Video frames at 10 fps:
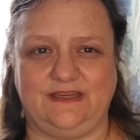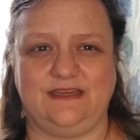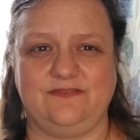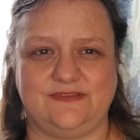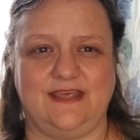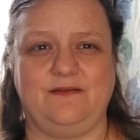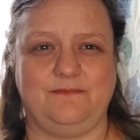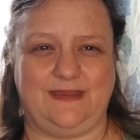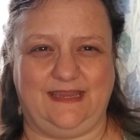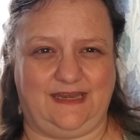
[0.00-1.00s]
gives
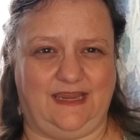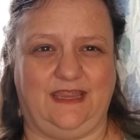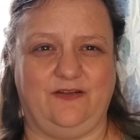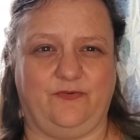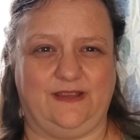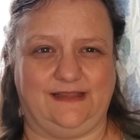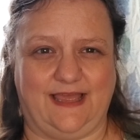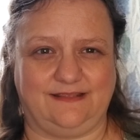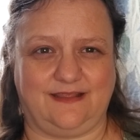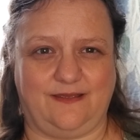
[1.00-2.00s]
them meaning if we
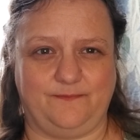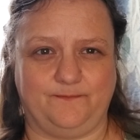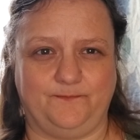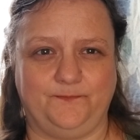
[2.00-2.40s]
let them.